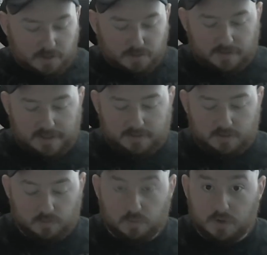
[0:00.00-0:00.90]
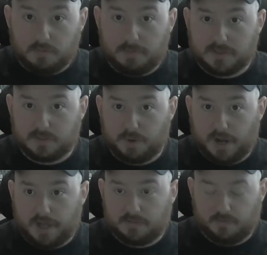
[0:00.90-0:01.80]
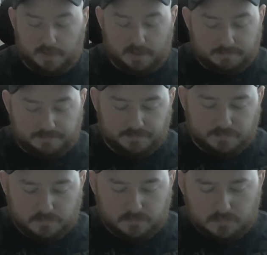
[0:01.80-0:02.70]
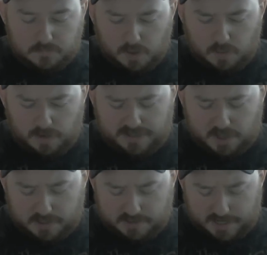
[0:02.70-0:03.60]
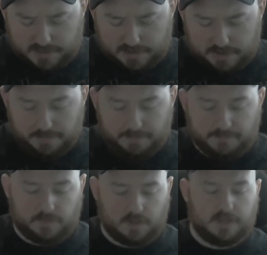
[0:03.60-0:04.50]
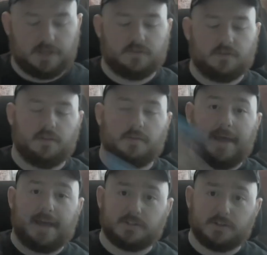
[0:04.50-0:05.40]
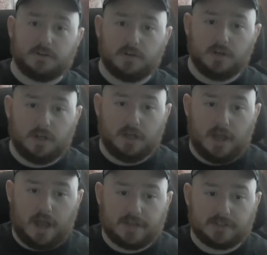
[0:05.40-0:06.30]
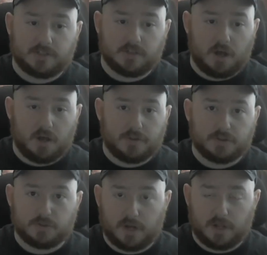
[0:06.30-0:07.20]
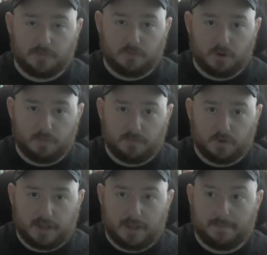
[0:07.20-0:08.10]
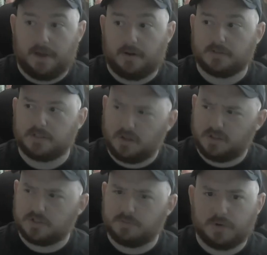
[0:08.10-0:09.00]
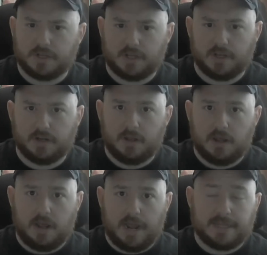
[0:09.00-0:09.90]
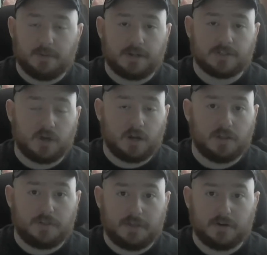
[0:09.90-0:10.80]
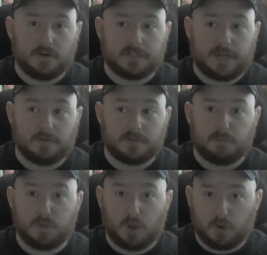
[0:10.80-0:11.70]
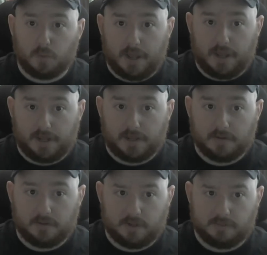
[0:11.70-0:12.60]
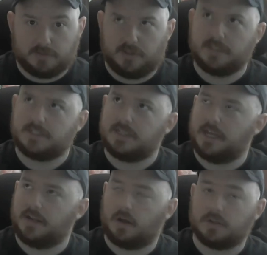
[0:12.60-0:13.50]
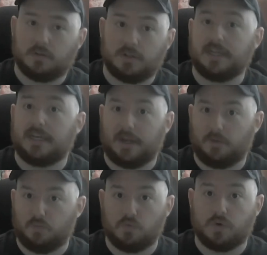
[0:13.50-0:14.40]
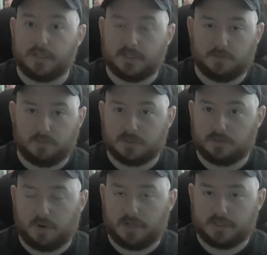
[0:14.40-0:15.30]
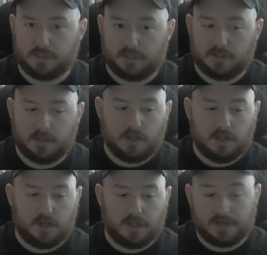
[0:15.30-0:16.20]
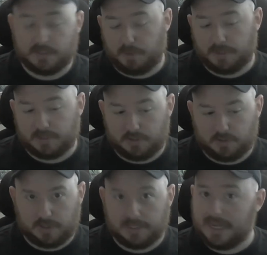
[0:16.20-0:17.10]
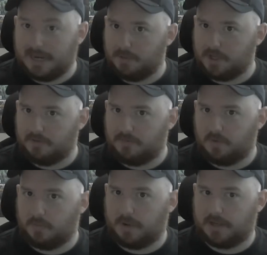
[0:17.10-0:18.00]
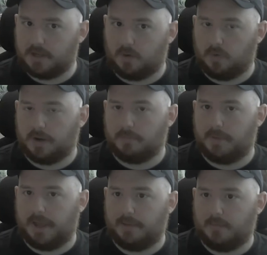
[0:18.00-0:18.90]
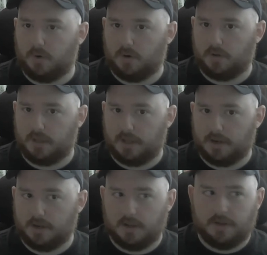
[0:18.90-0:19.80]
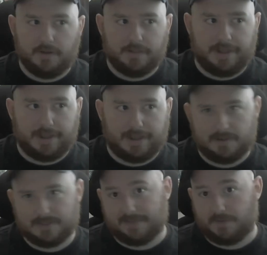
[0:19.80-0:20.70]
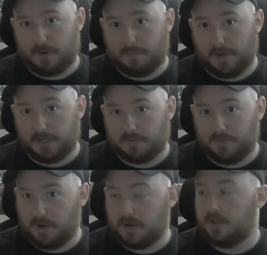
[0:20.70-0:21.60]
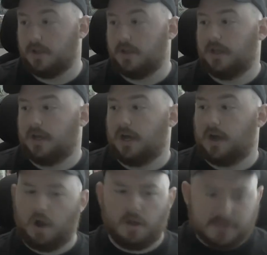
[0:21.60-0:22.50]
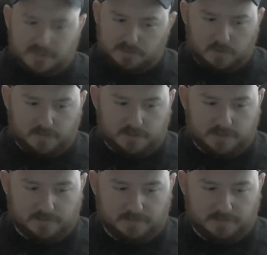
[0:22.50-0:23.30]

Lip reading: movie that was a real big surprise for me when I saw this last year is The Master. I saw the trailer for it before it came out, and I was like, oh, this looks pretty good. And then when I saw it in theaters, I was blown away. It was this and also Lincoln I really was surprisingly enjoyed. Lincoln I'm looking for, but I don't want to pay more than $7 or $8 for it. All of these movies,